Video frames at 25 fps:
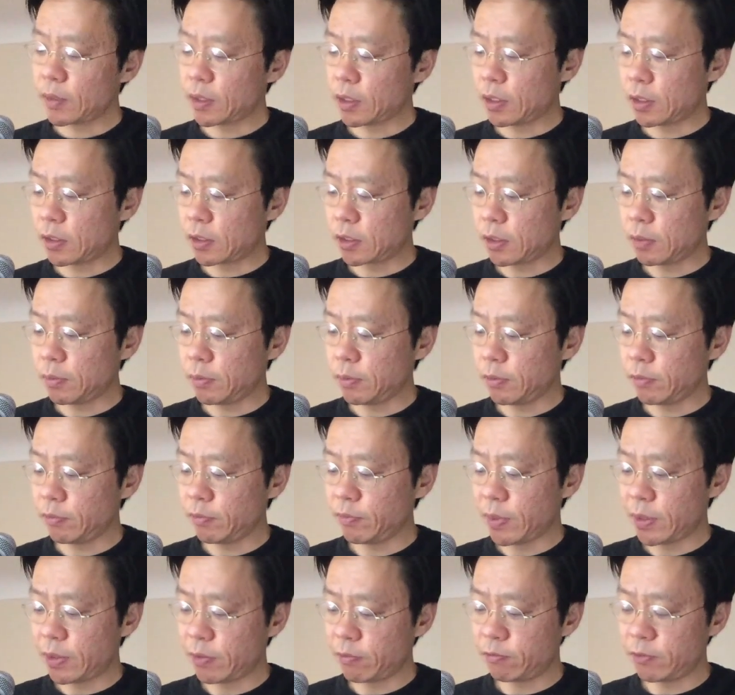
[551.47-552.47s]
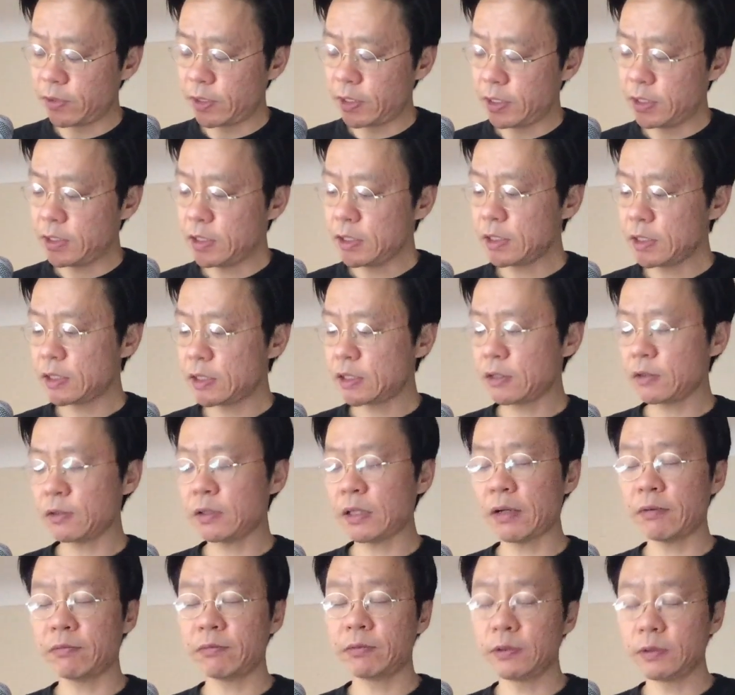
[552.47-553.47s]
A couple of my friends
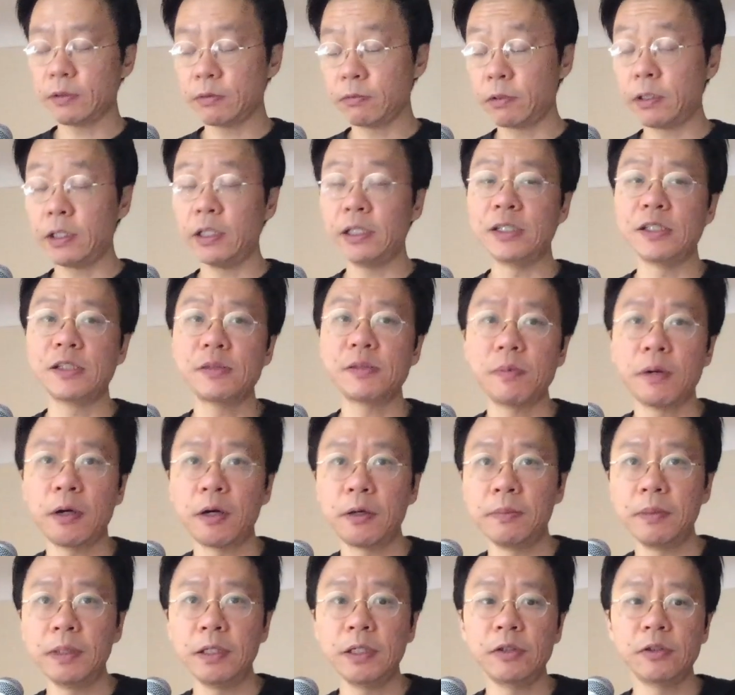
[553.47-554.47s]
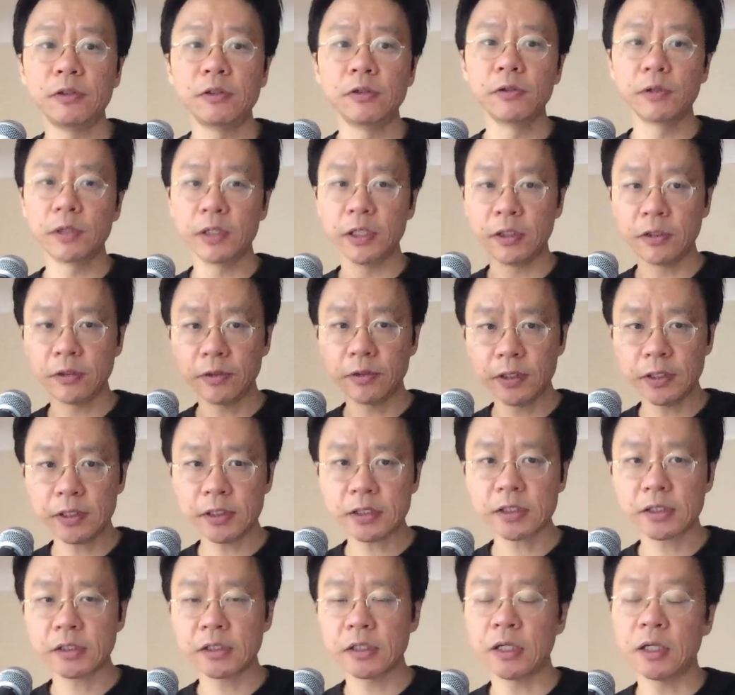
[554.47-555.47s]
have really inspired me to look into
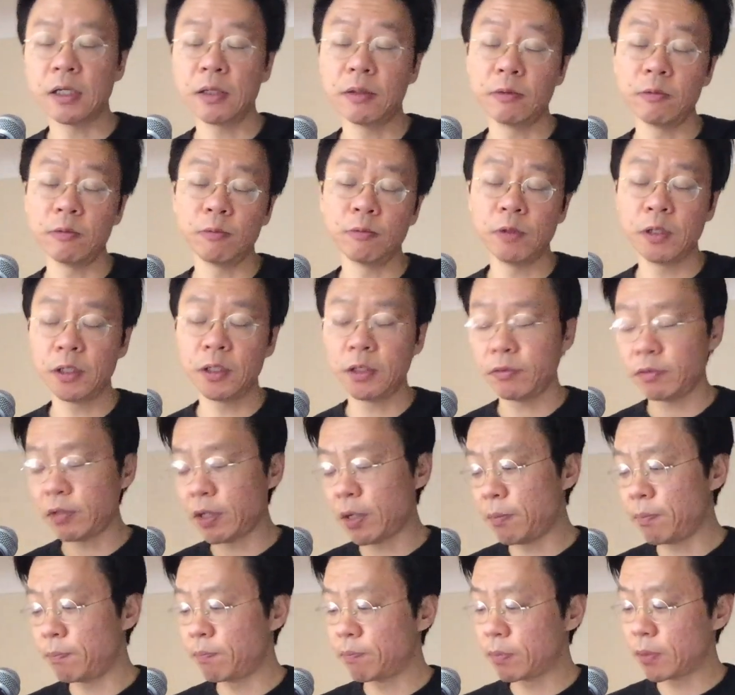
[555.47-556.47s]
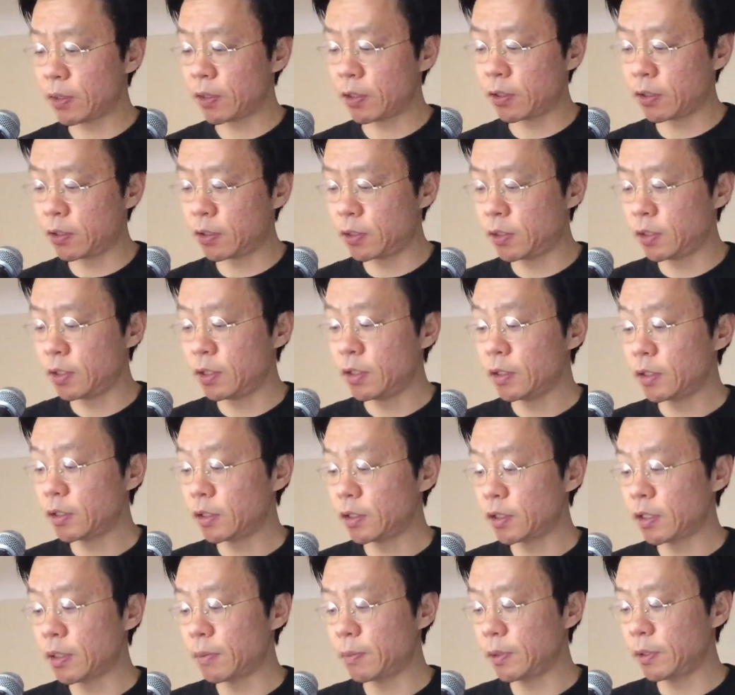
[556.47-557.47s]
this. One of them are
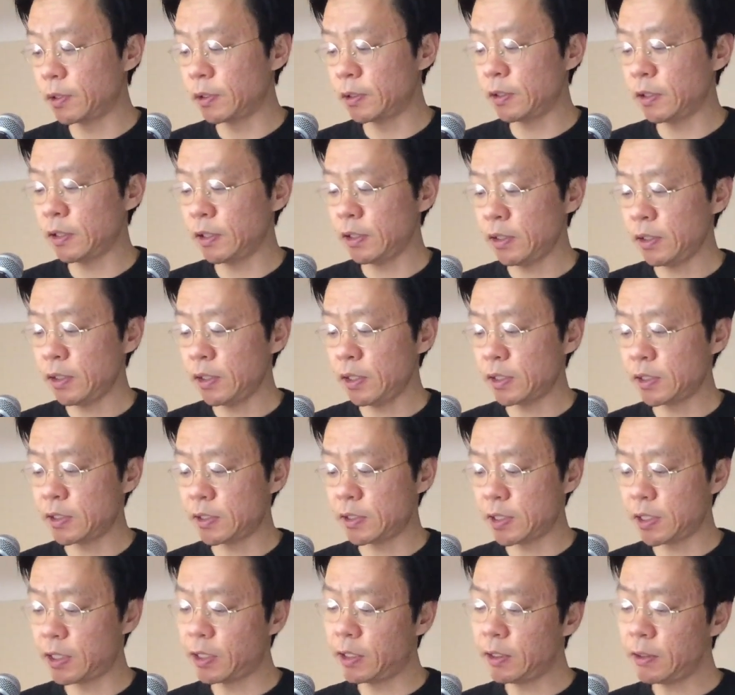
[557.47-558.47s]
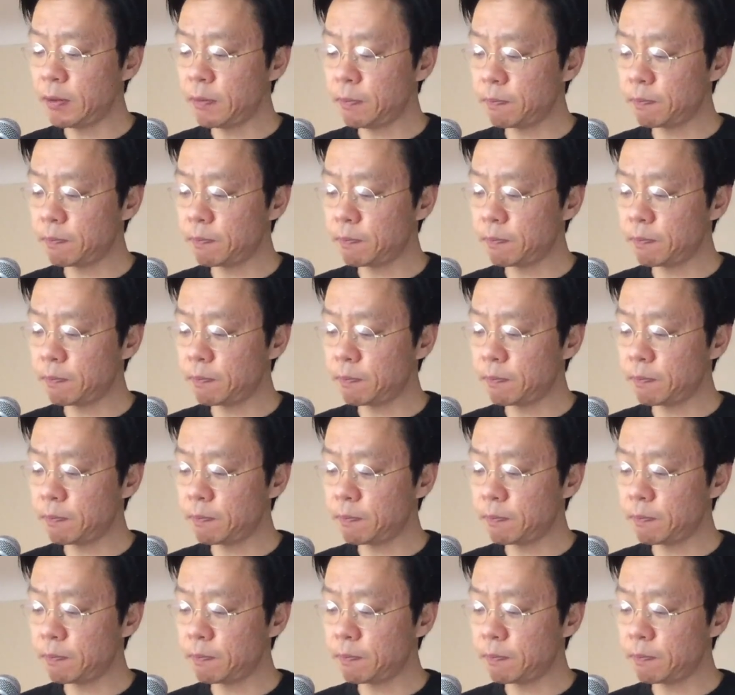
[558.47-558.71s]
Nabil Hussain,